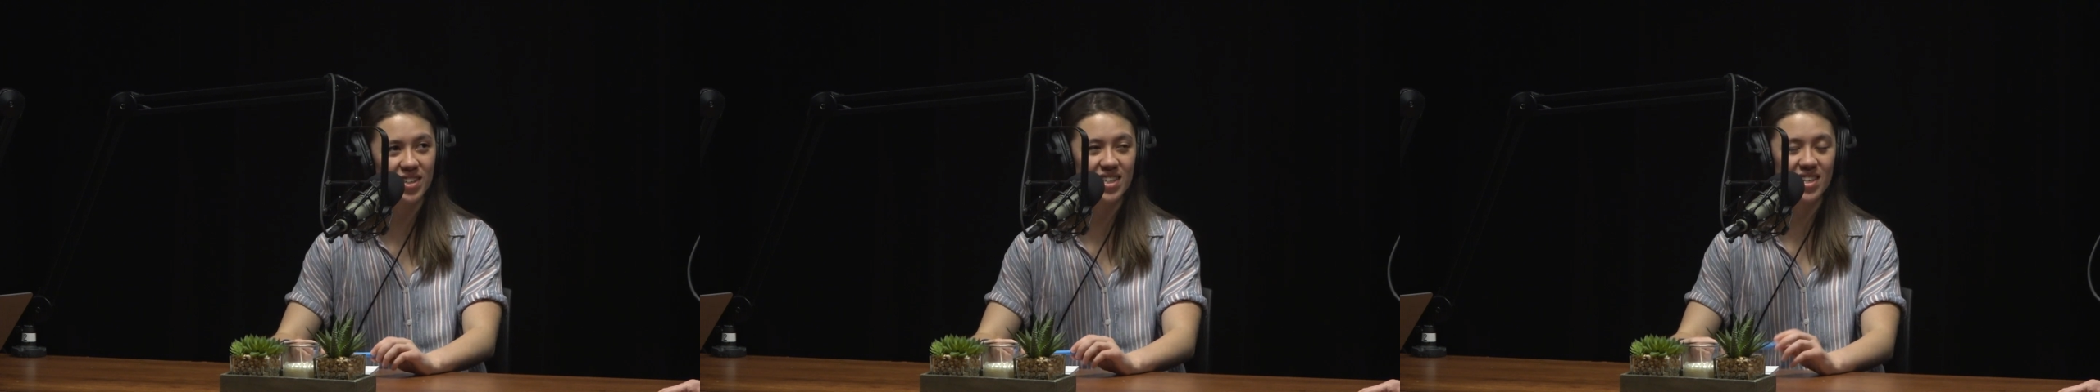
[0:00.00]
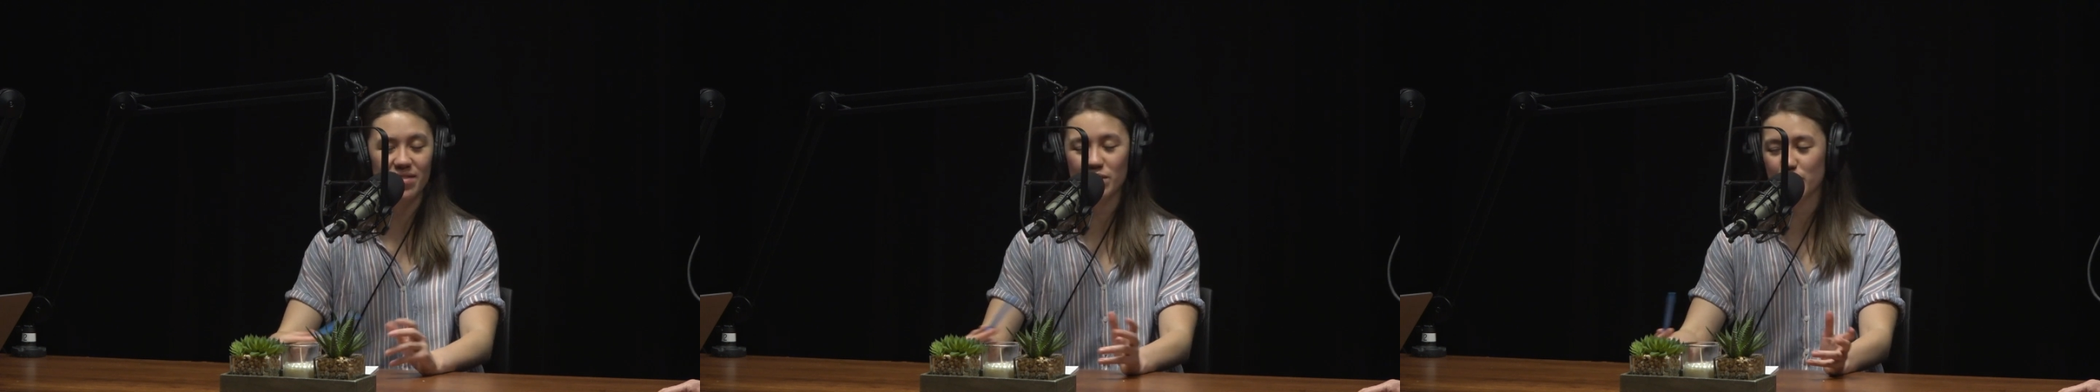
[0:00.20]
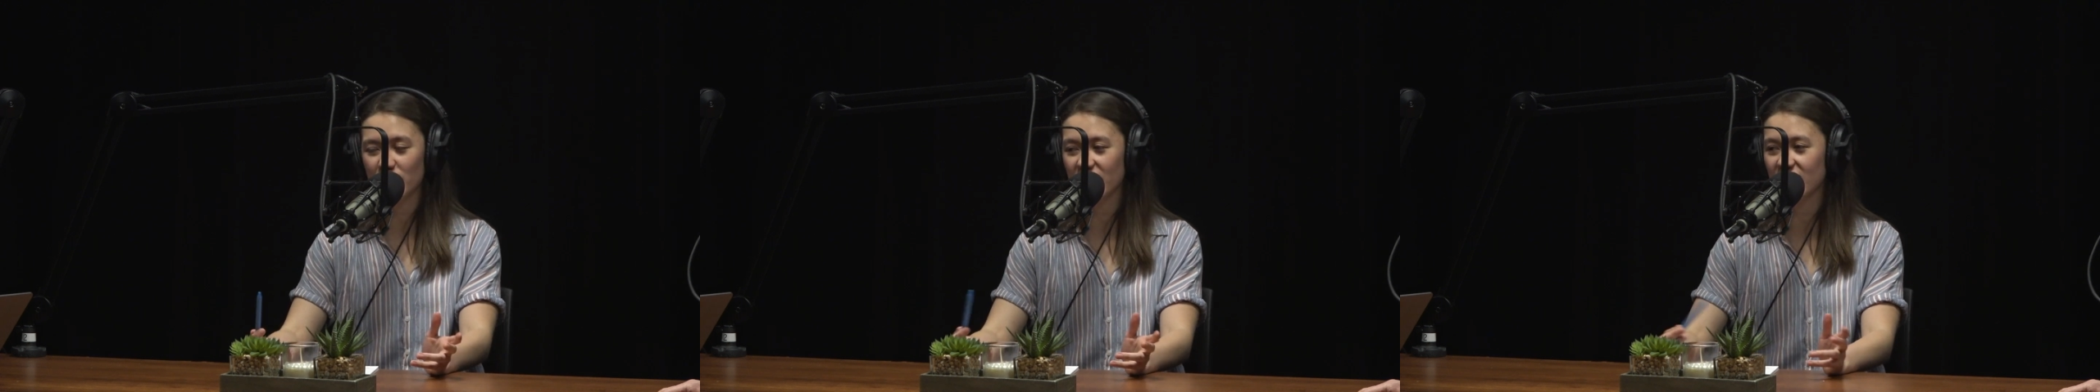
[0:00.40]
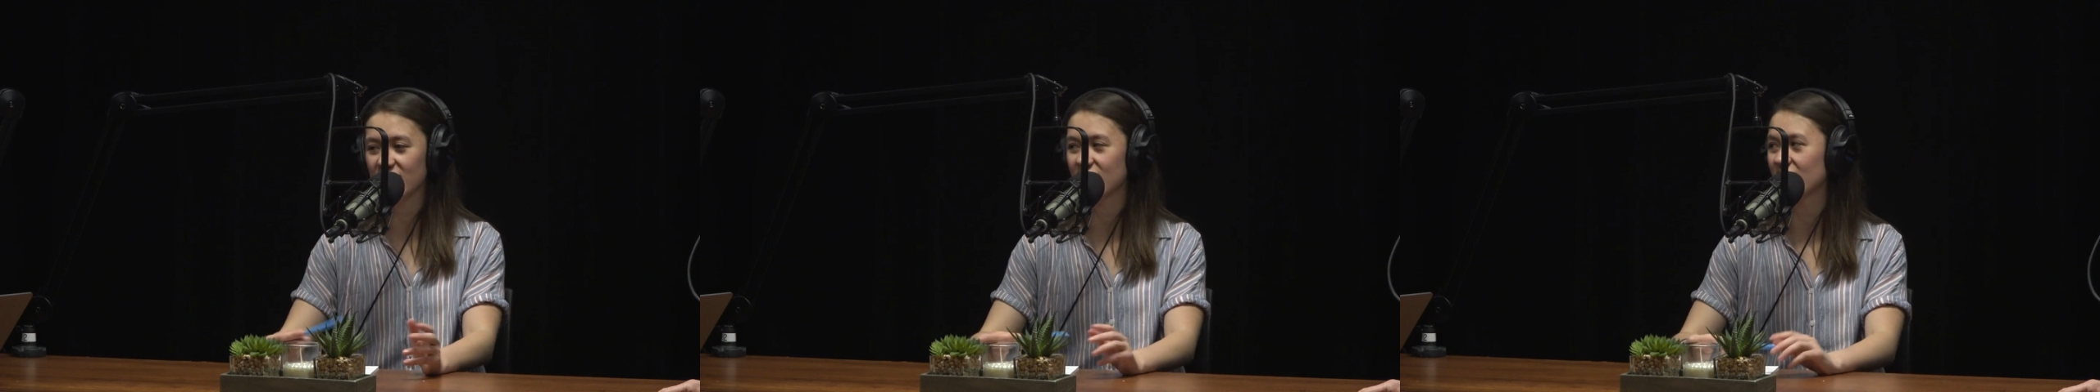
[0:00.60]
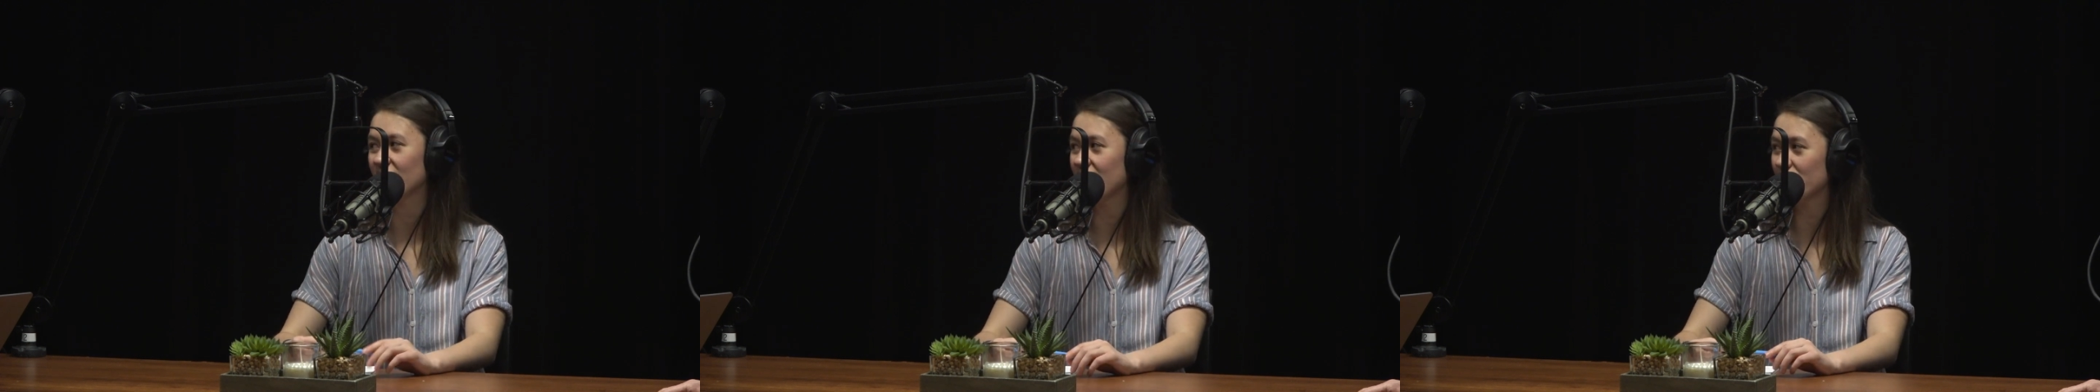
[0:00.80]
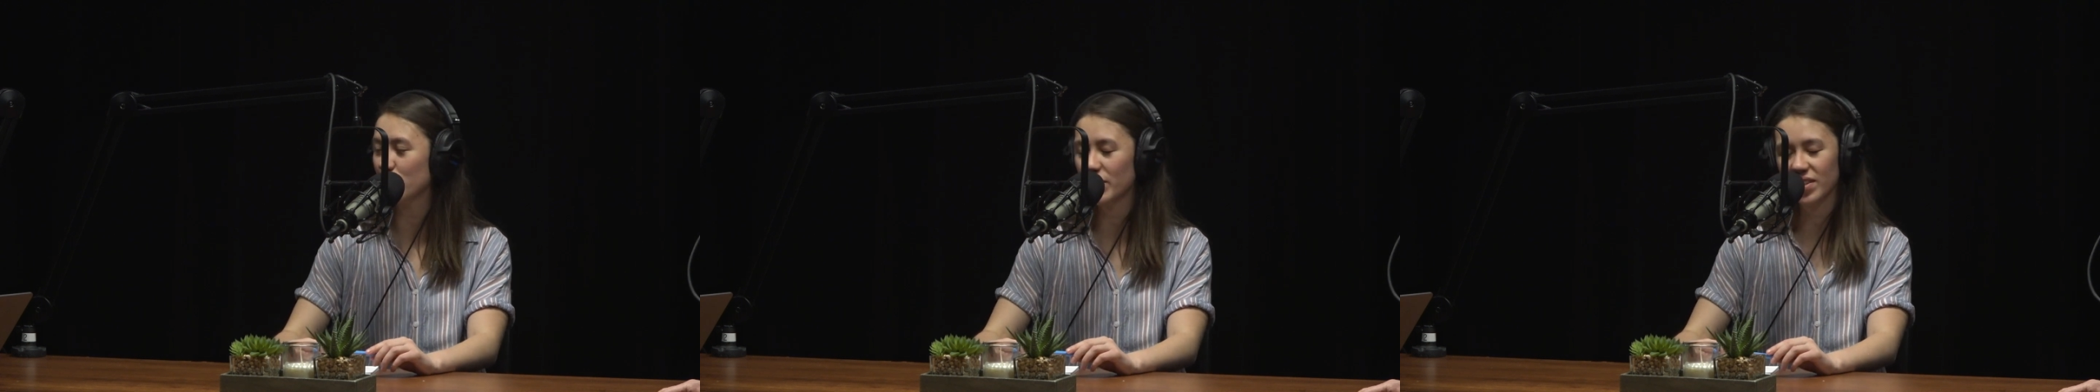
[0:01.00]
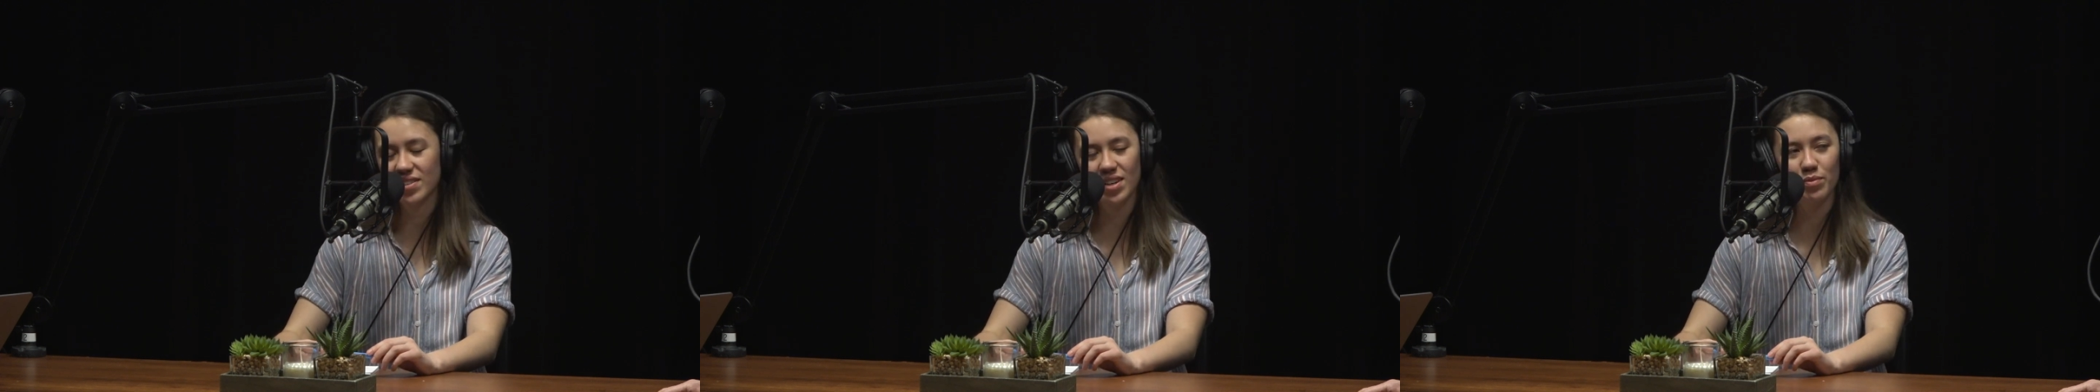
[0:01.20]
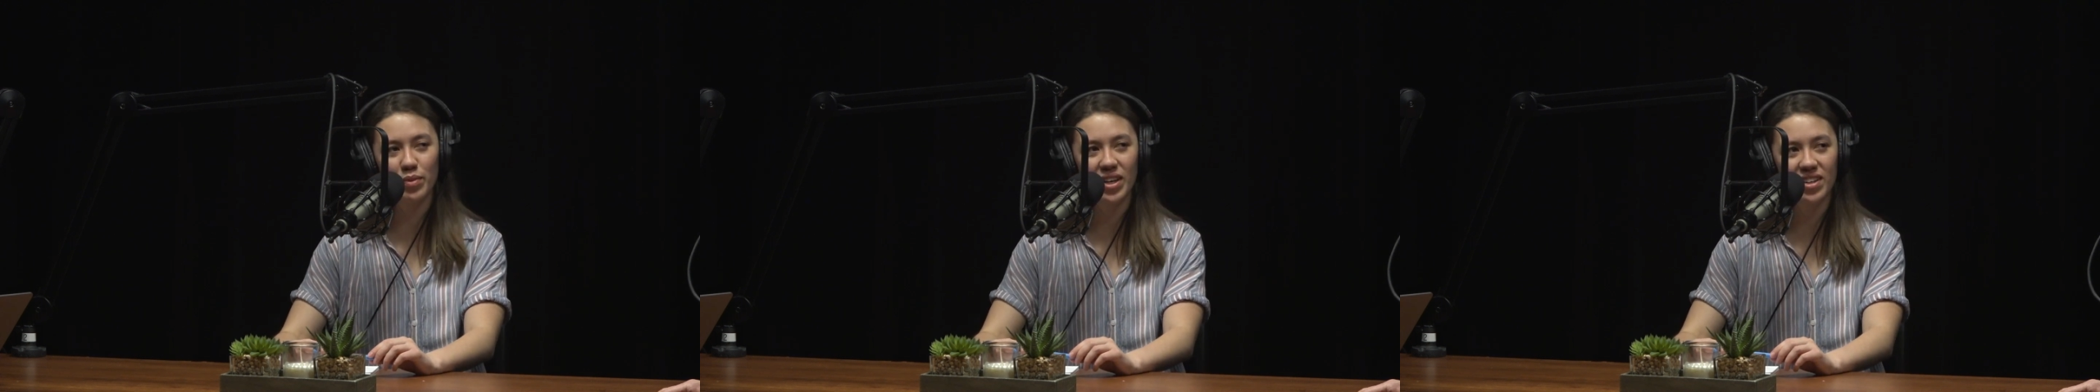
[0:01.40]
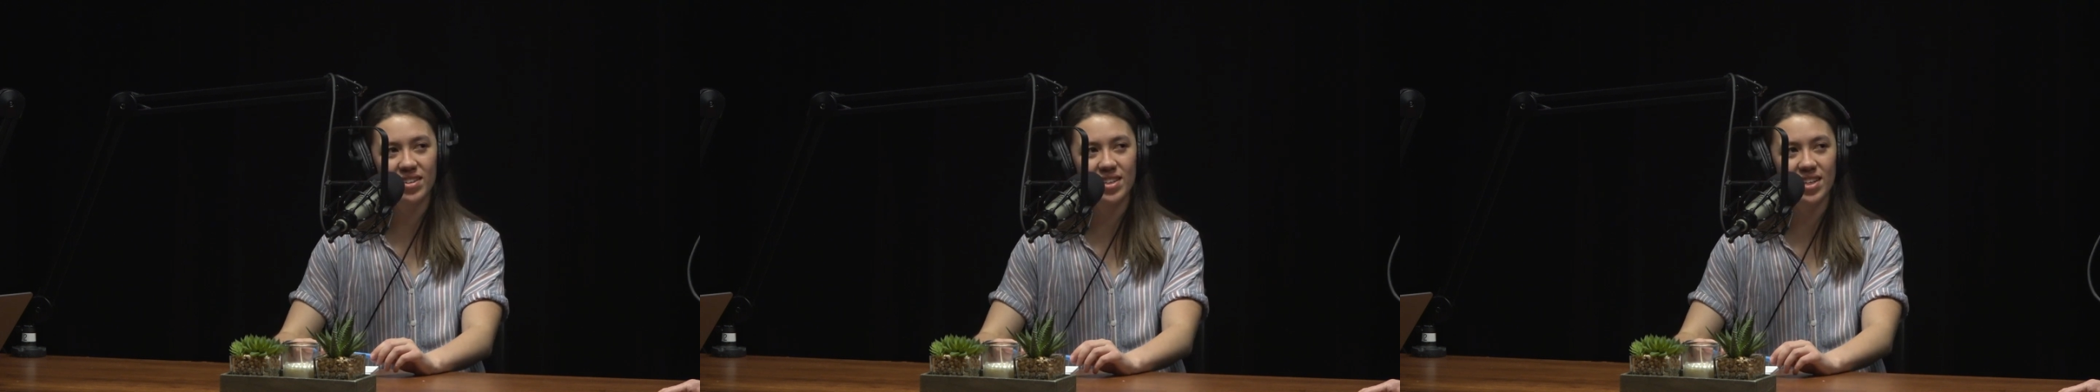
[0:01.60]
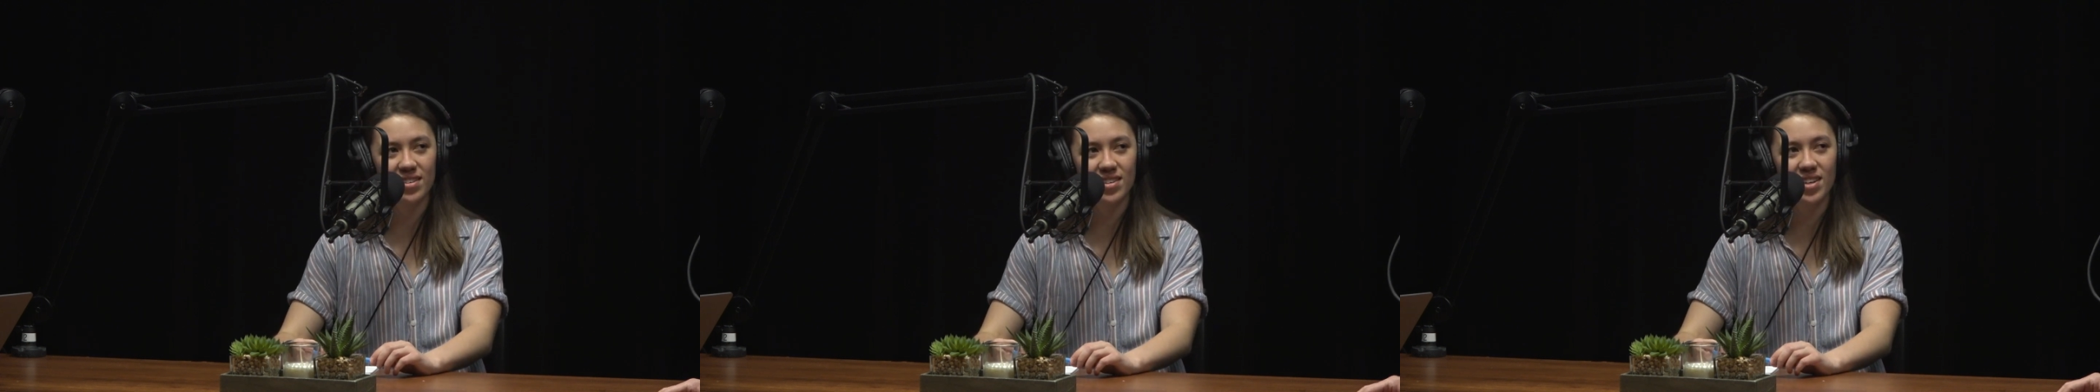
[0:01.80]
because everybody's getting baked
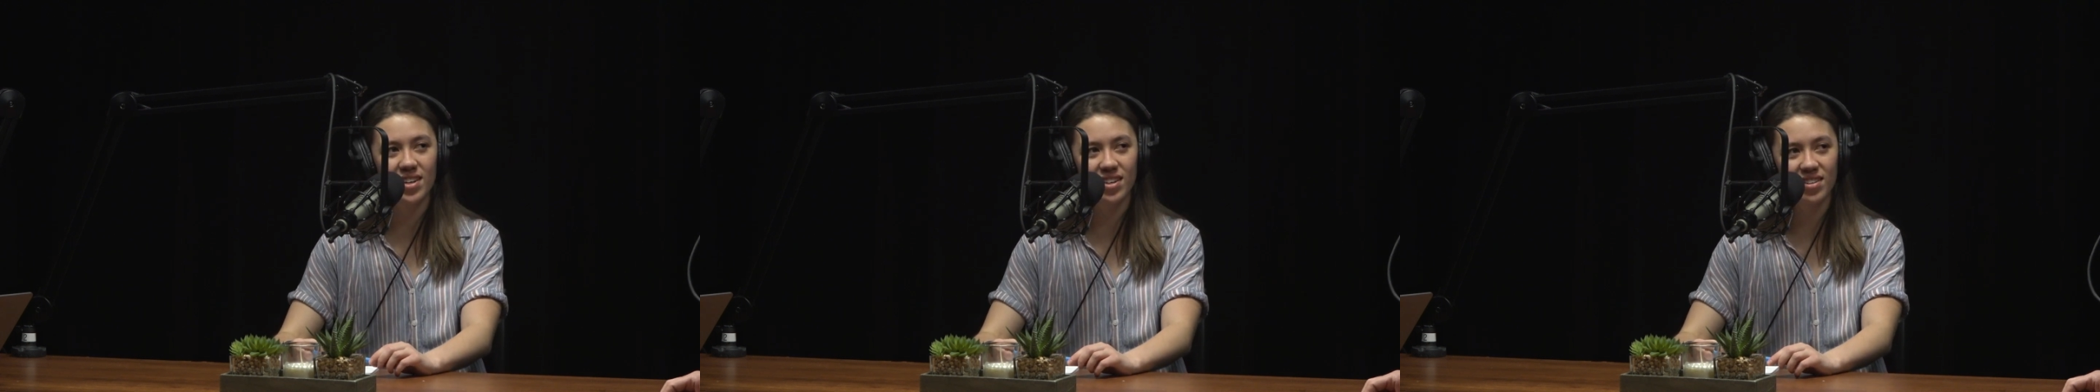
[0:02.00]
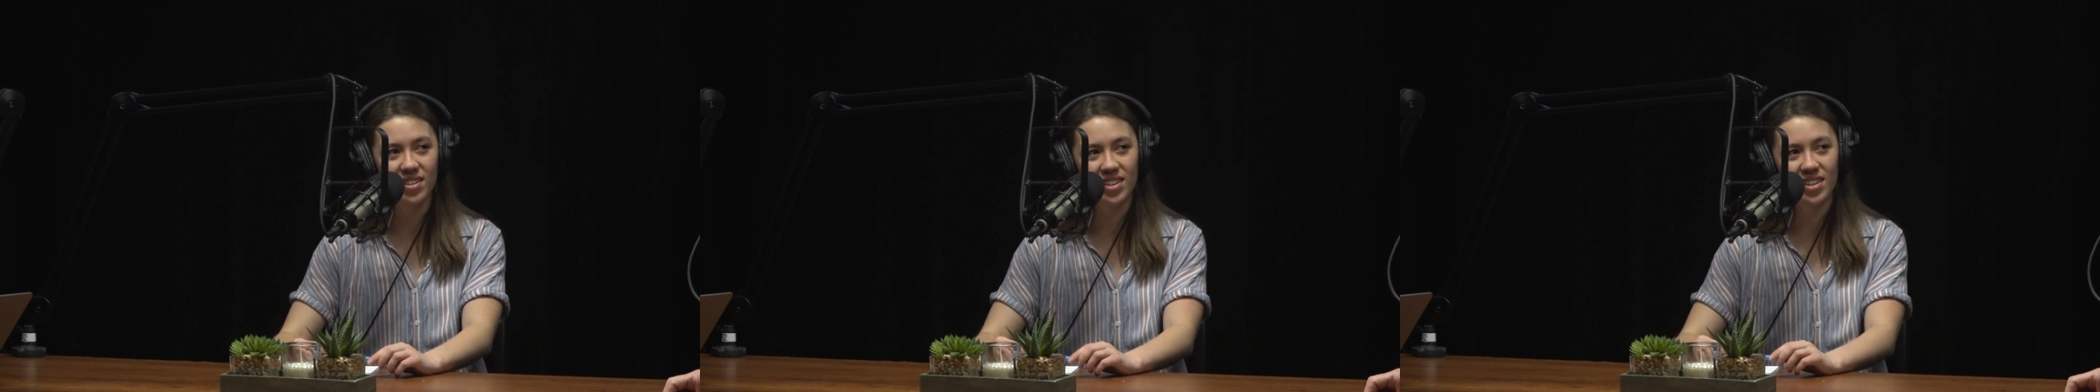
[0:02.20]
in that sun.